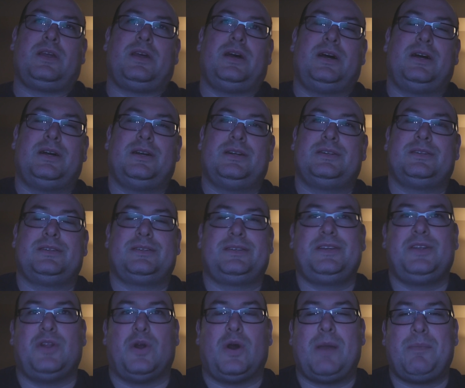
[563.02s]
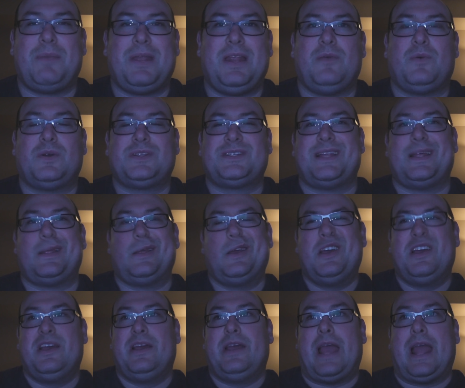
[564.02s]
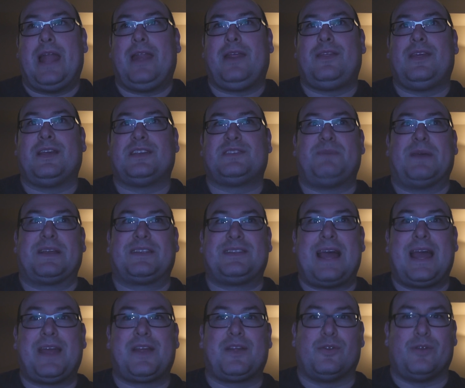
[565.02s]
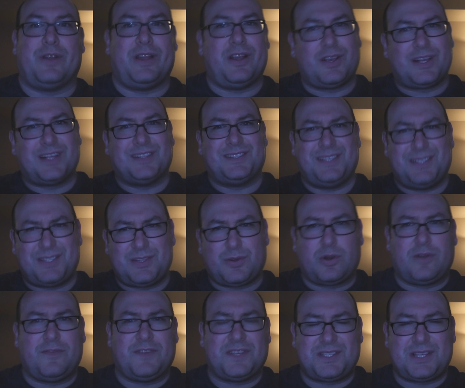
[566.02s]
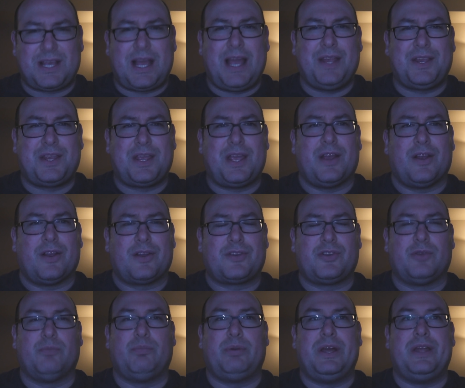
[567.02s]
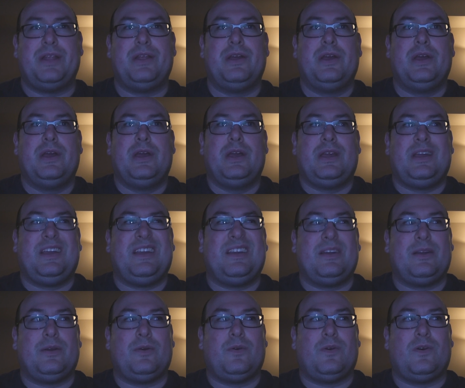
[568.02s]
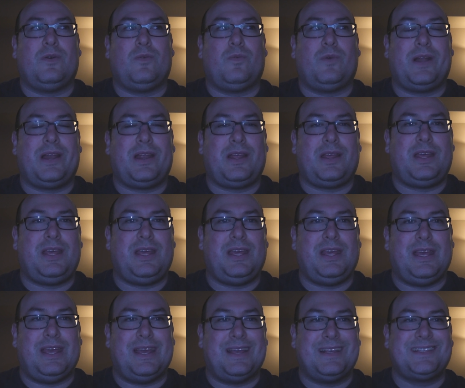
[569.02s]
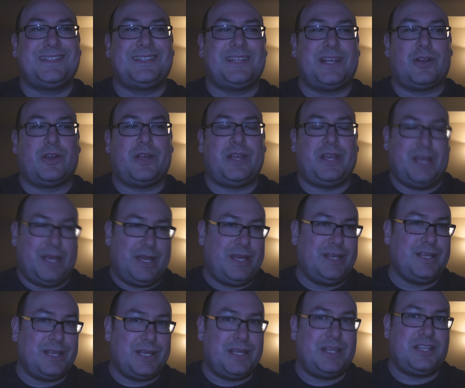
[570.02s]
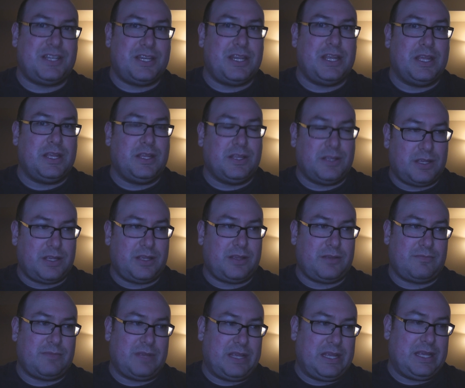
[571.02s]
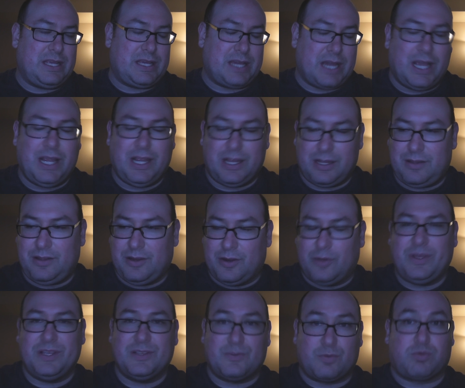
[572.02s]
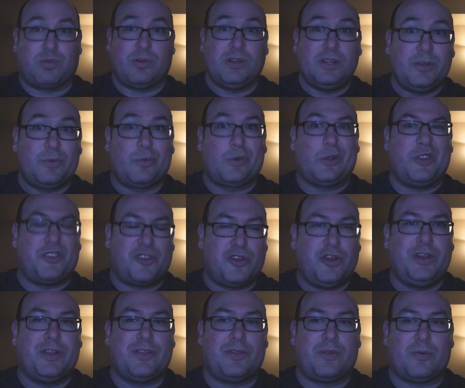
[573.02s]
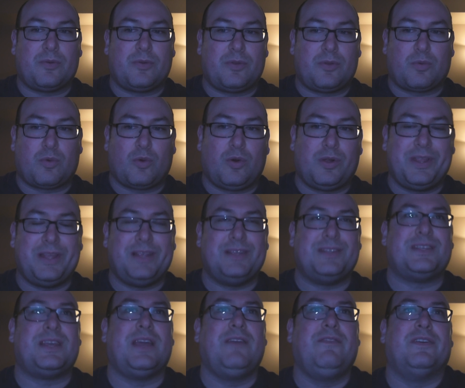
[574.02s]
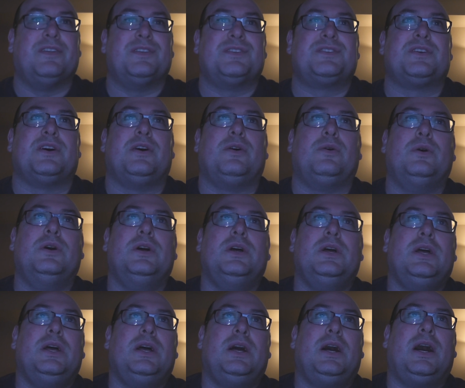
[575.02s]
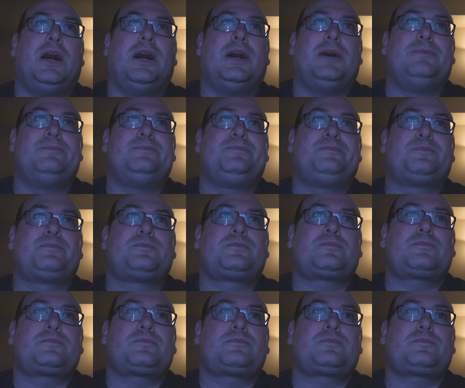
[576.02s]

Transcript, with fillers: uh, you know i mean he wasn't anything spectacular here because he's sort of a side character but when he is there, he is he he he kind you know he's really really good in the the role that he's given. So, um,